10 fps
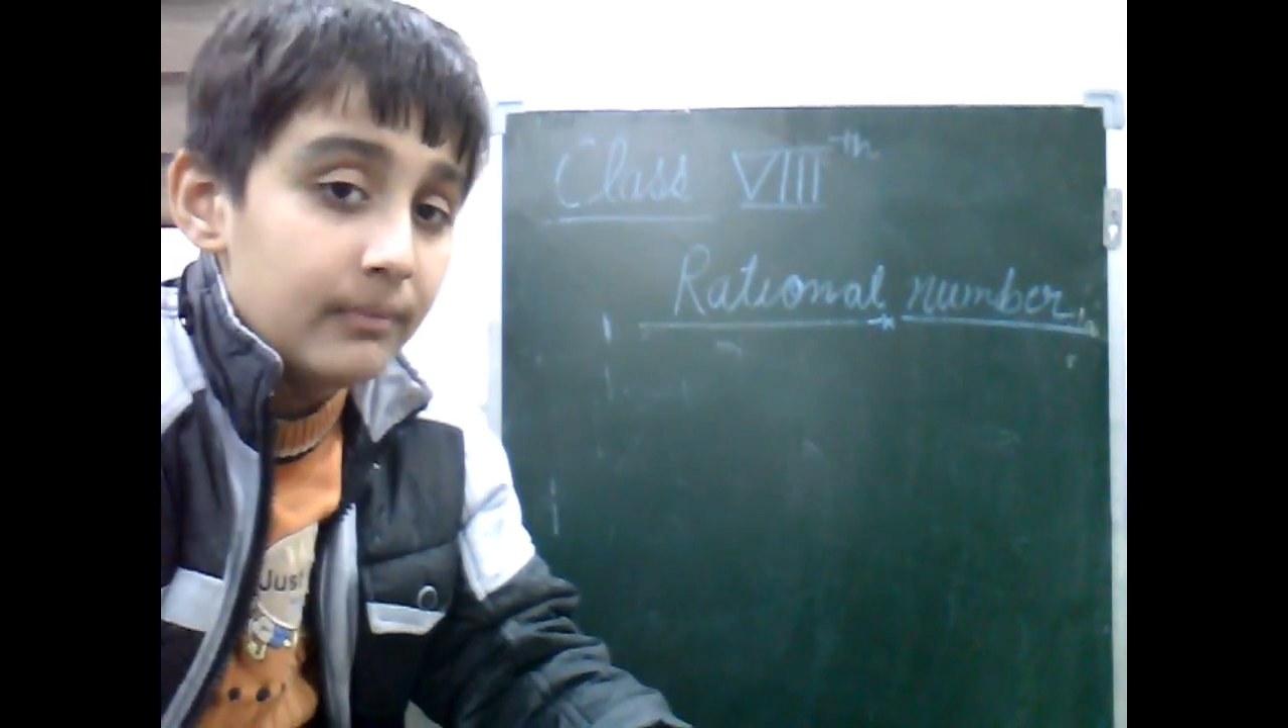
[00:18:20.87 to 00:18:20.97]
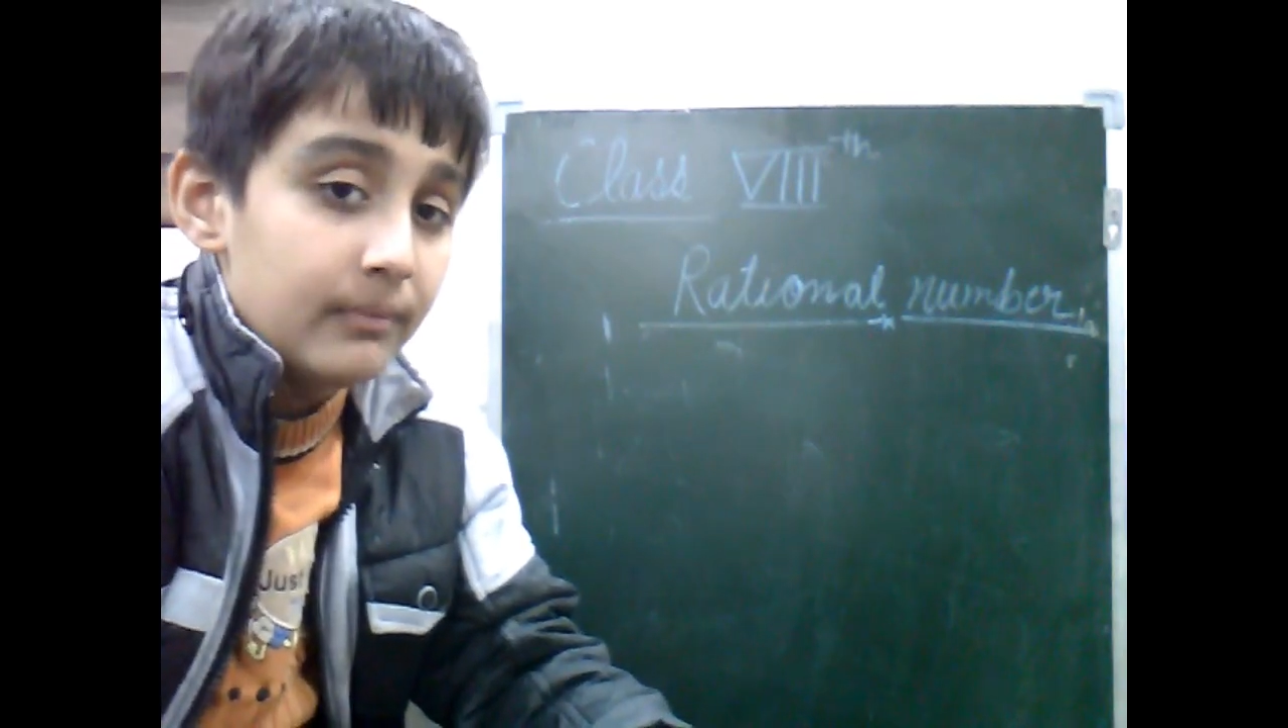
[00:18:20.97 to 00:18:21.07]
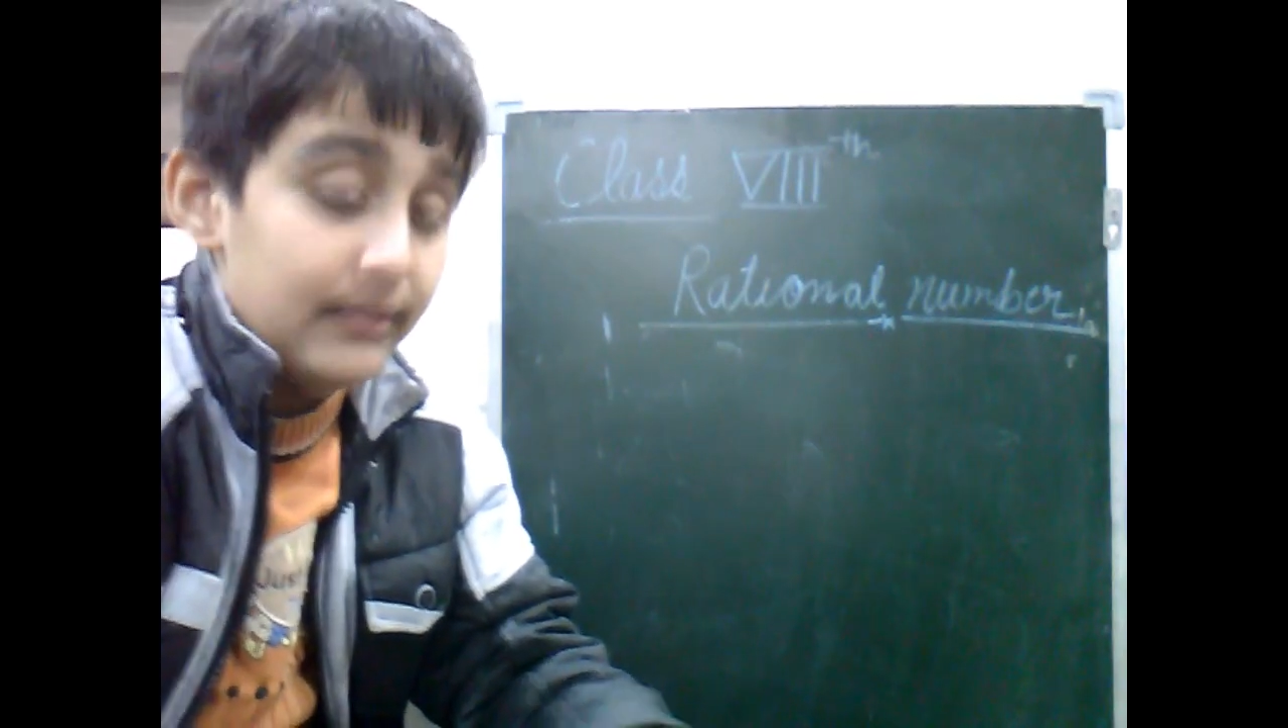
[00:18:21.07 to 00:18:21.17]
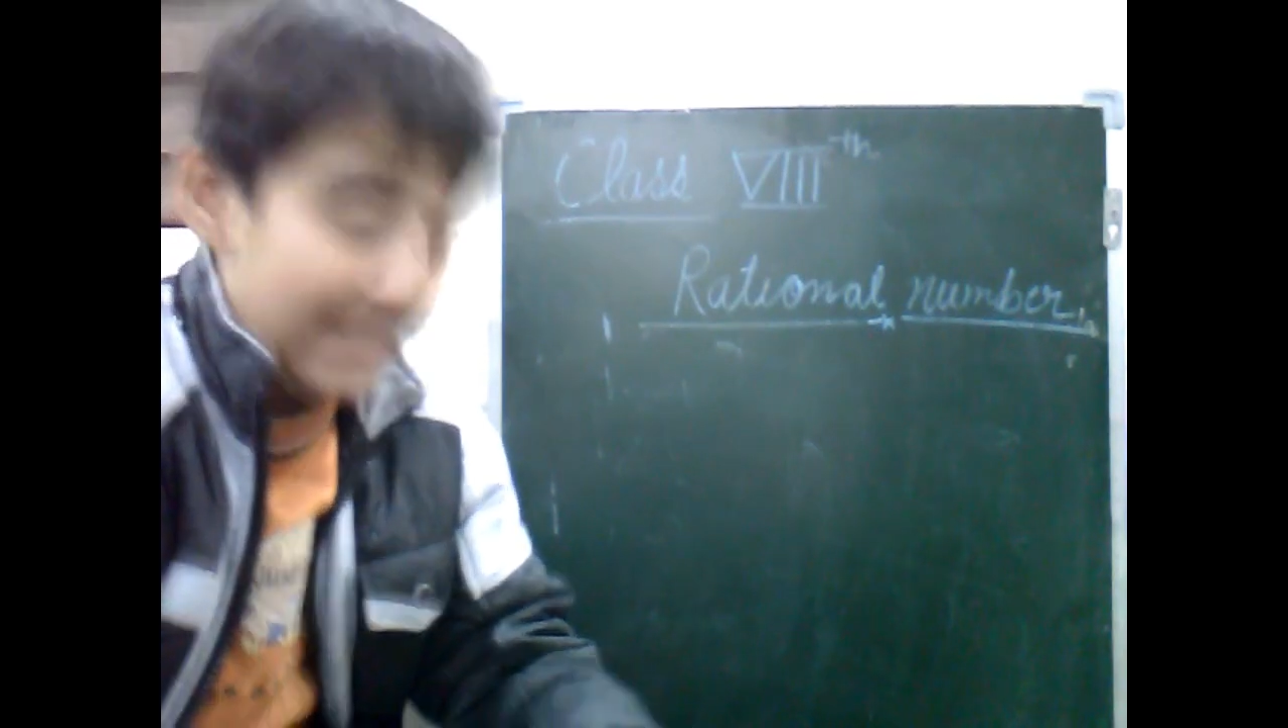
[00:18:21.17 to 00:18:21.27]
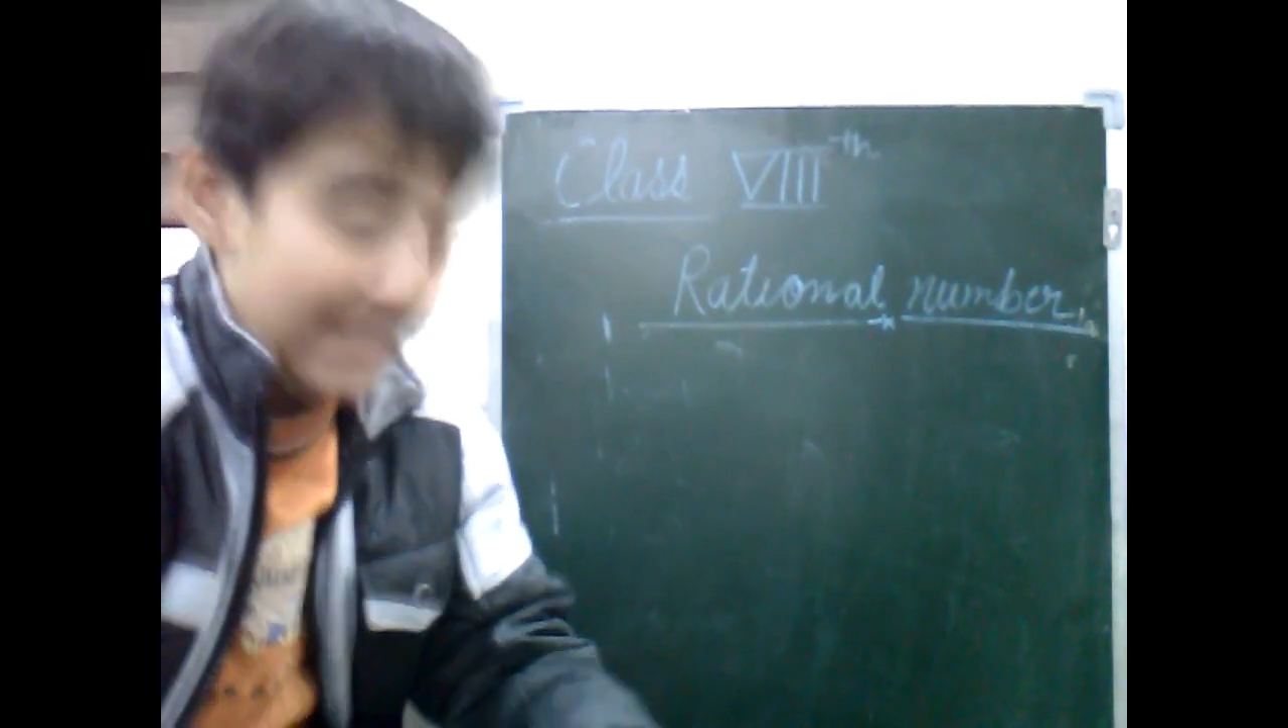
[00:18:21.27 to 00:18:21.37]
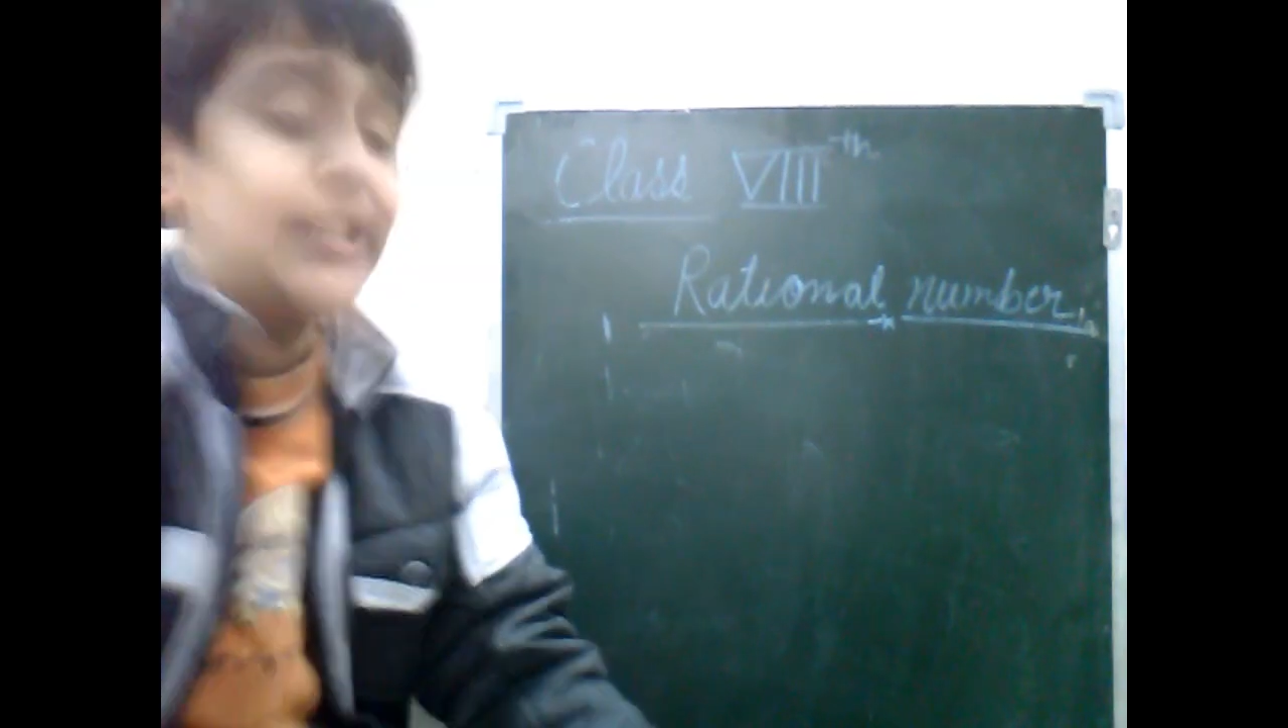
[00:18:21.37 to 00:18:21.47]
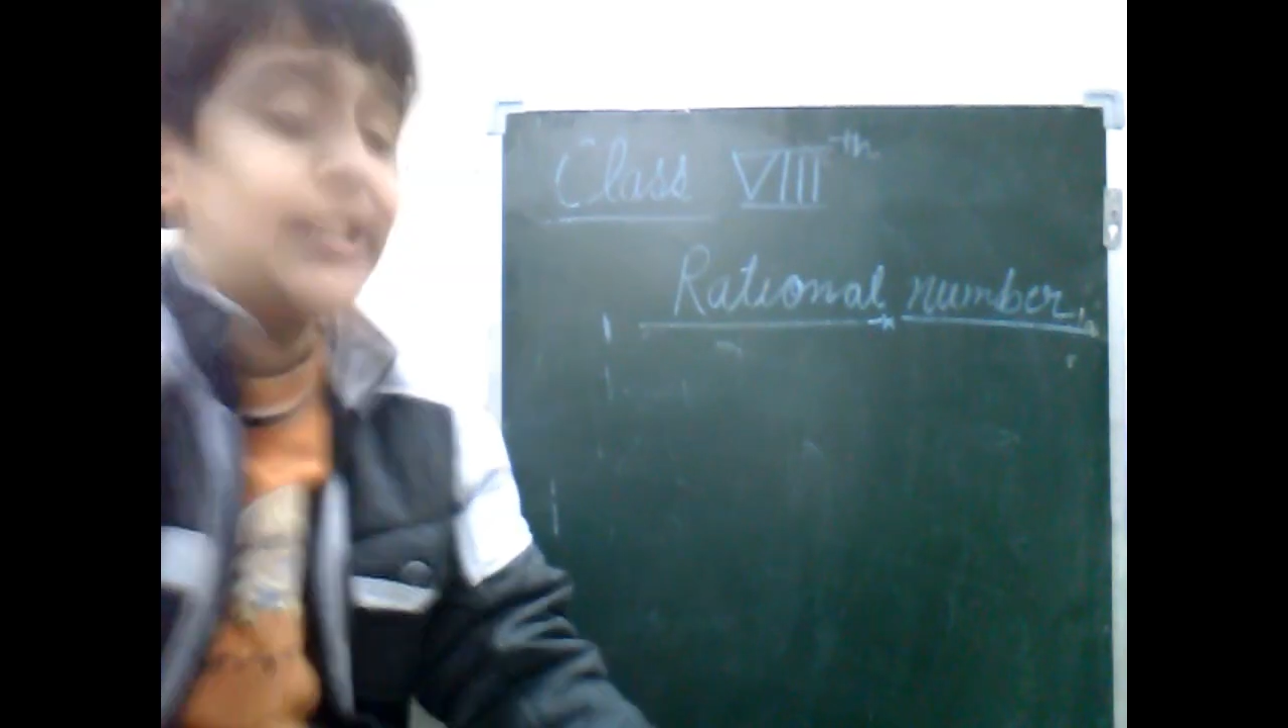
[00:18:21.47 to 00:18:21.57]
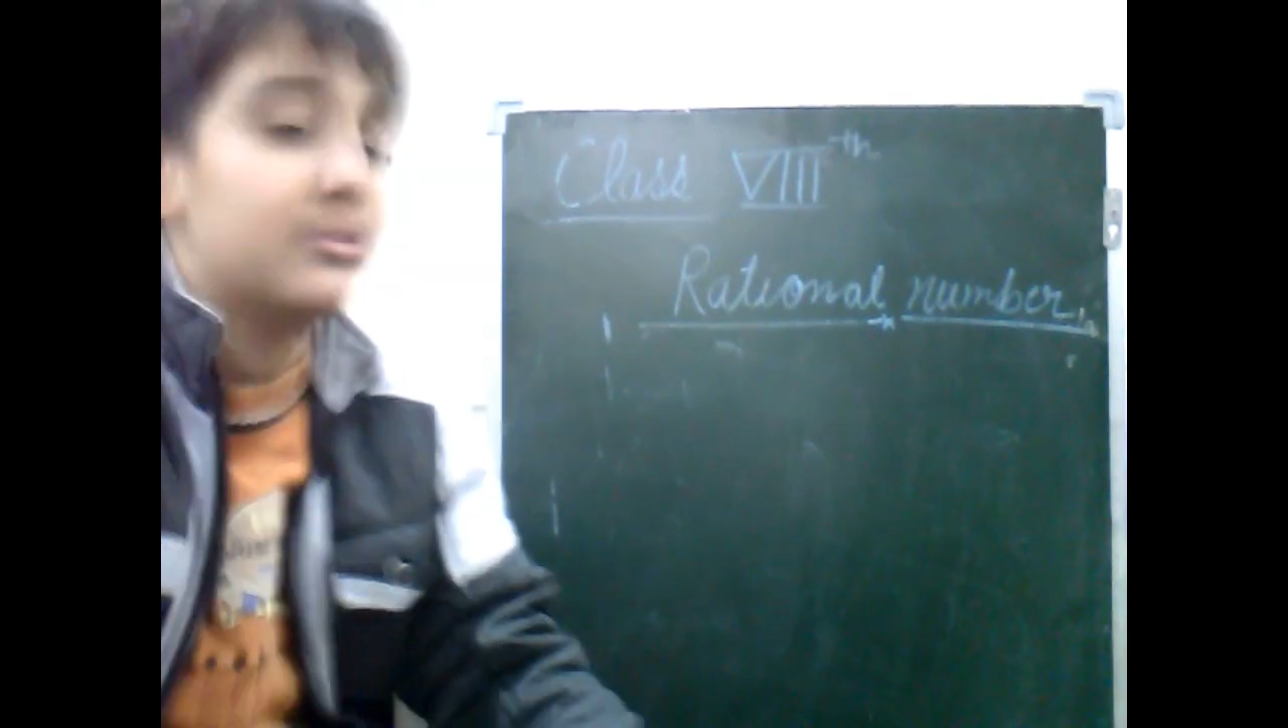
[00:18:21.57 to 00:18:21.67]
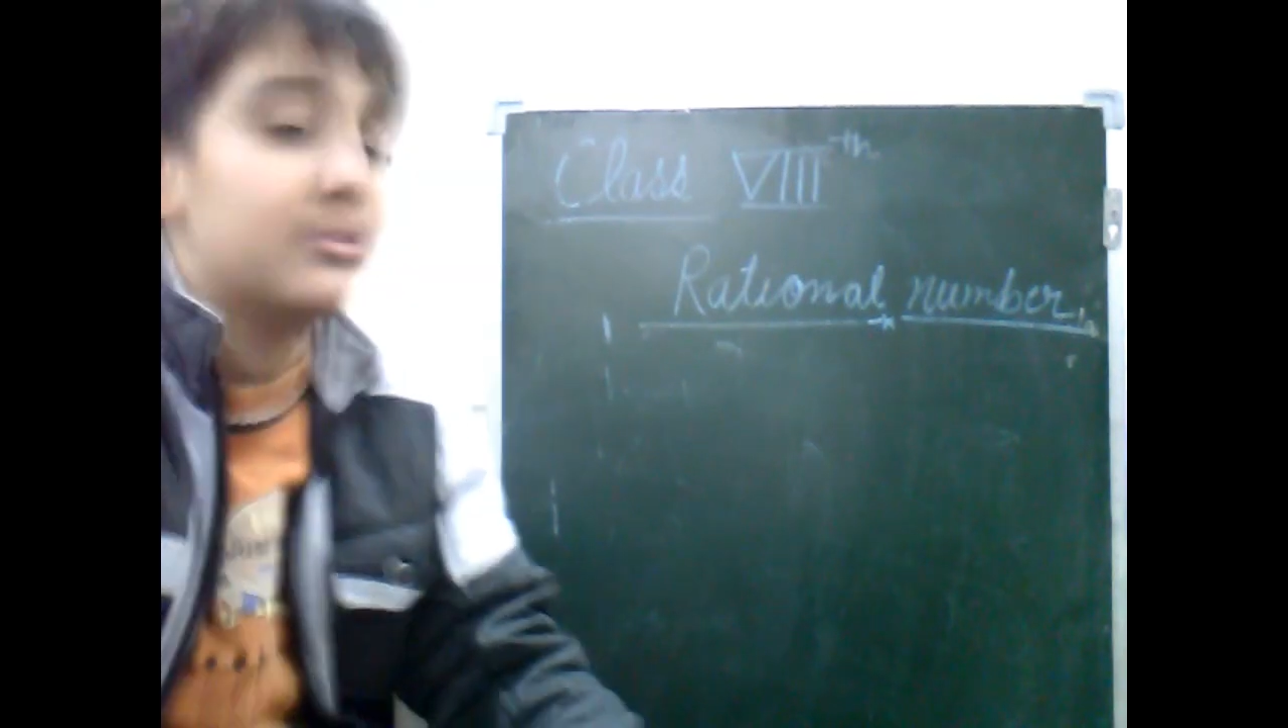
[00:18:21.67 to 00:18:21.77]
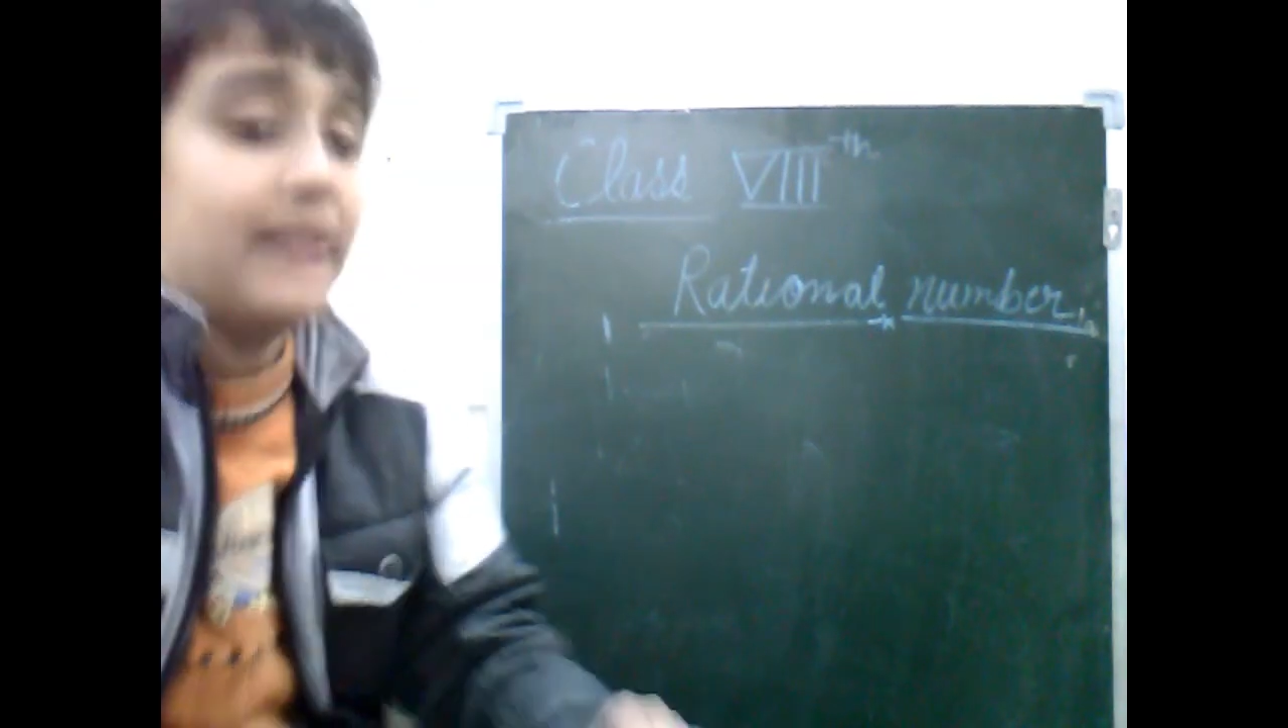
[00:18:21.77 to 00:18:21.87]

It is very